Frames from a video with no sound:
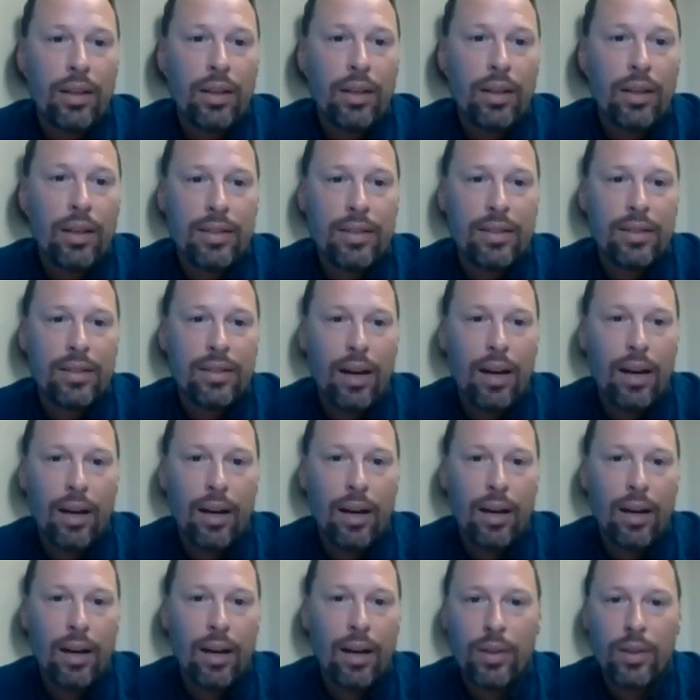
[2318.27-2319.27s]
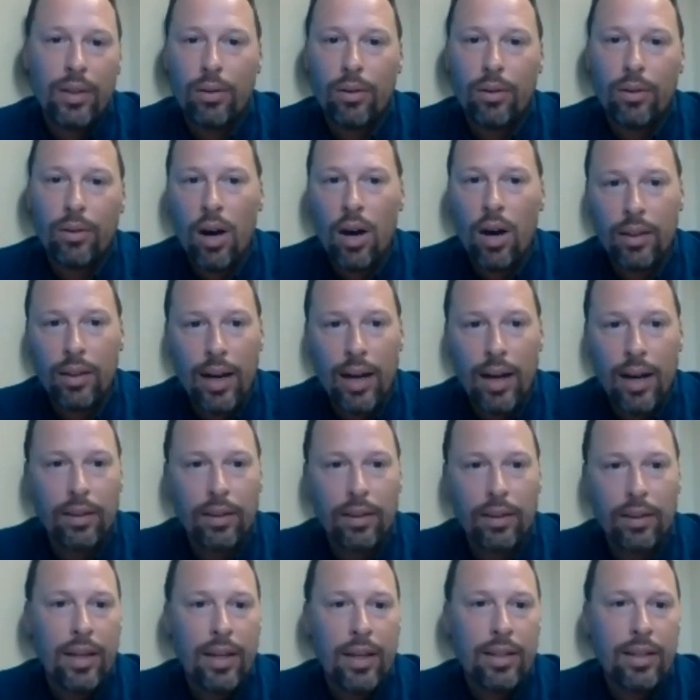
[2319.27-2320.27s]
it's, online
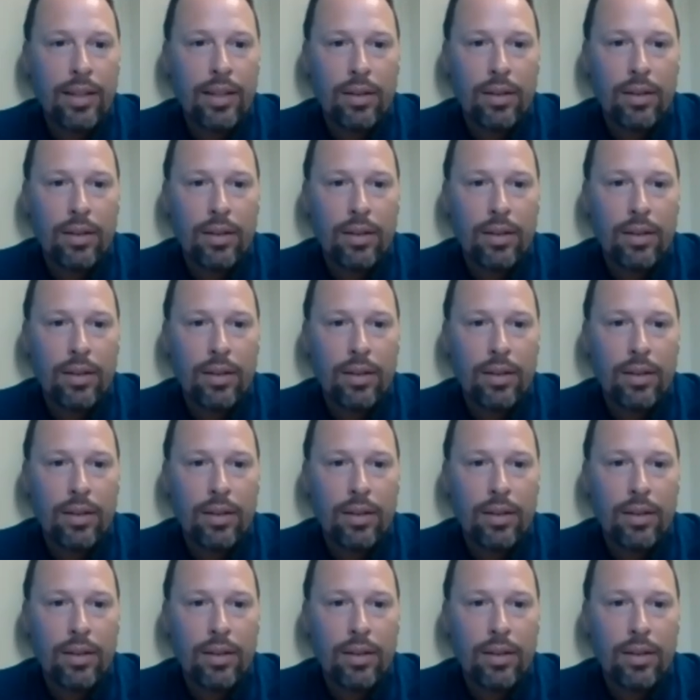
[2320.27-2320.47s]
leads,